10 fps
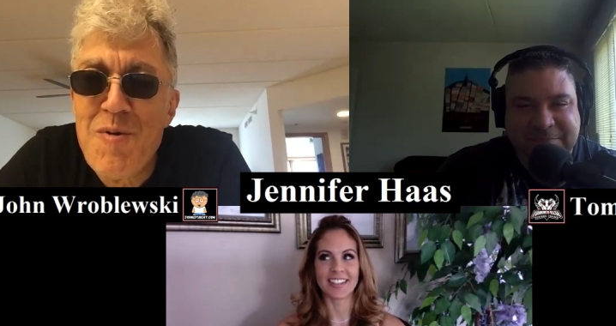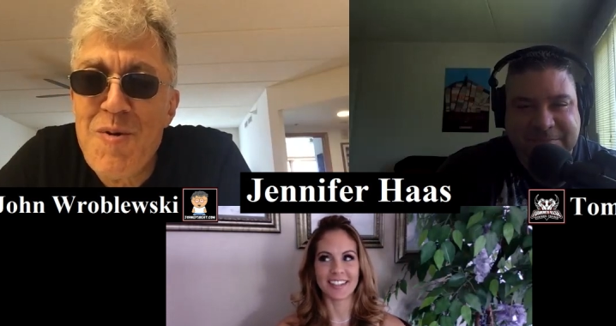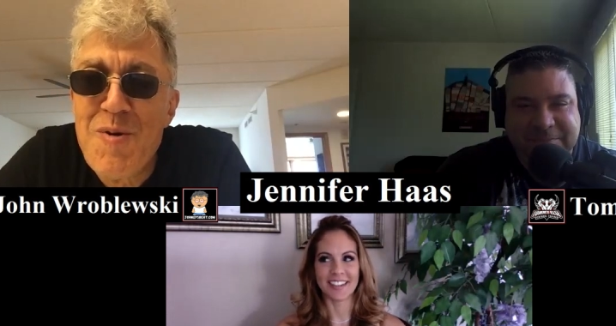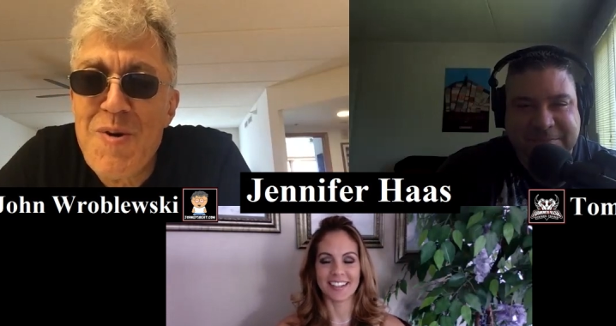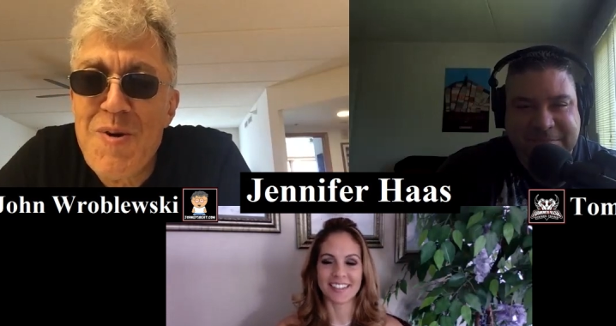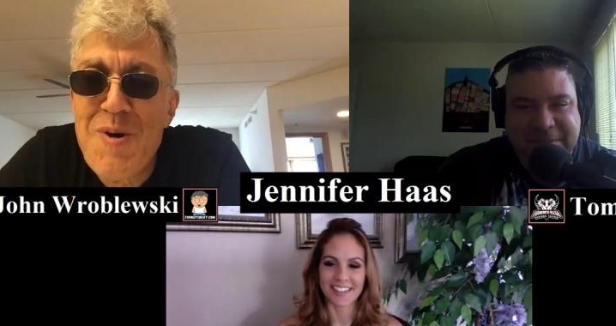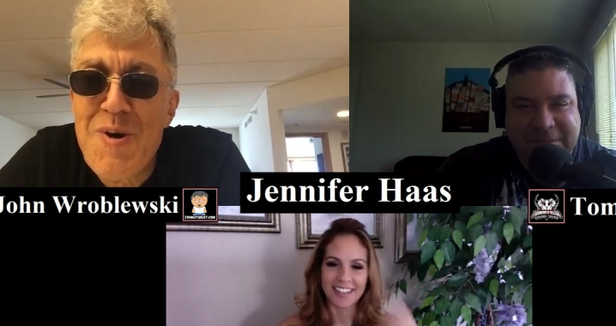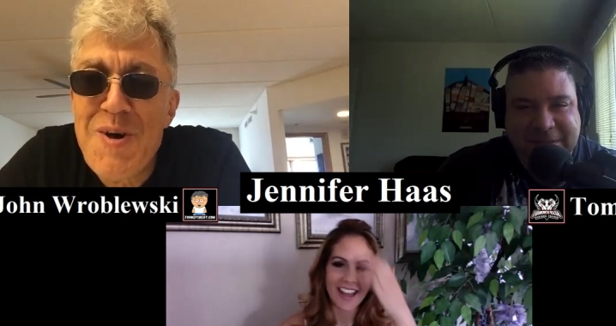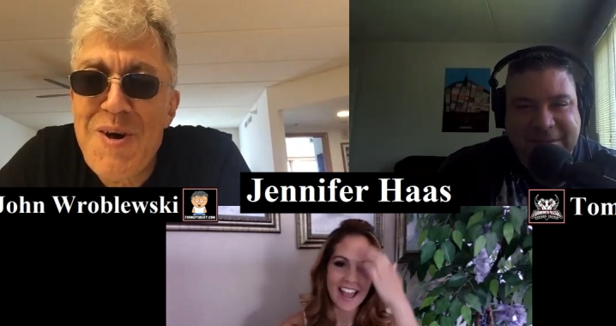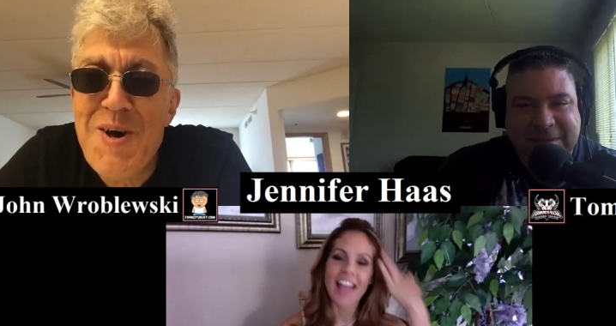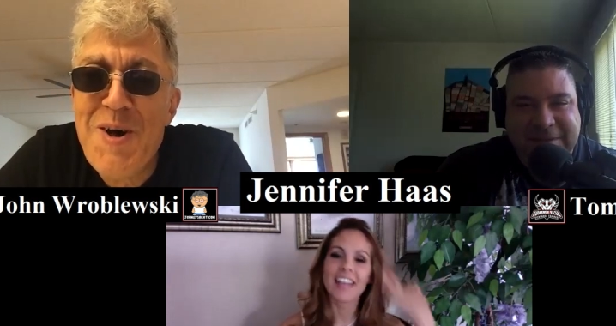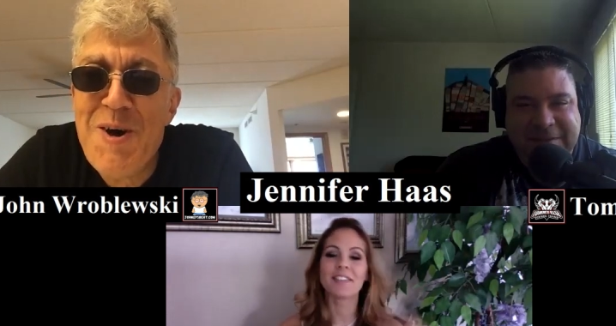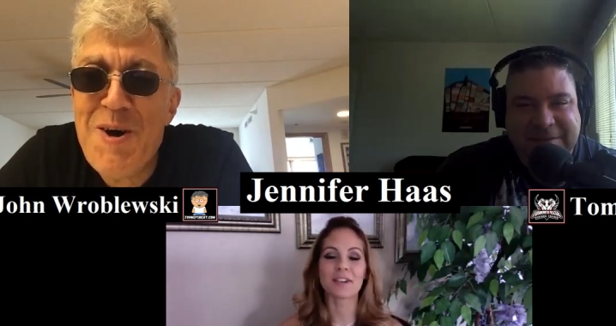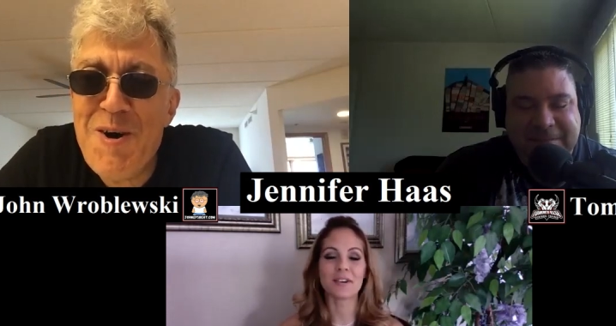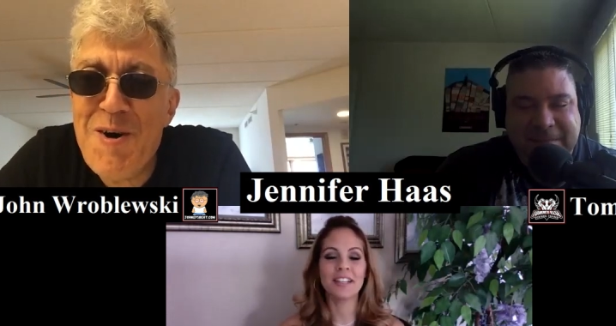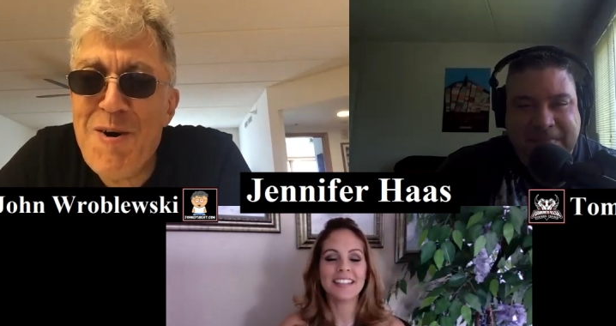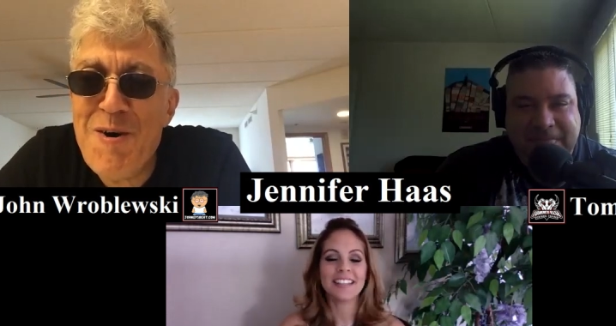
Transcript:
Speaker 1: oh, and it was oh,